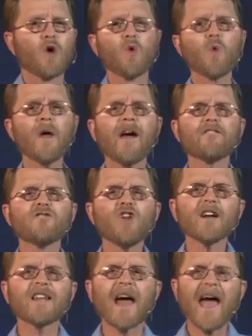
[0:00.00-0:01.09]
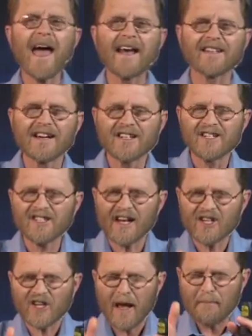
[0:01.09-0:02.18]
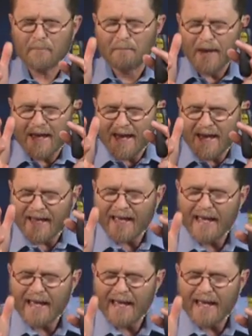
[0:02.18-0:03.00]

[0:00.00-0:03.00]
We have not had such a big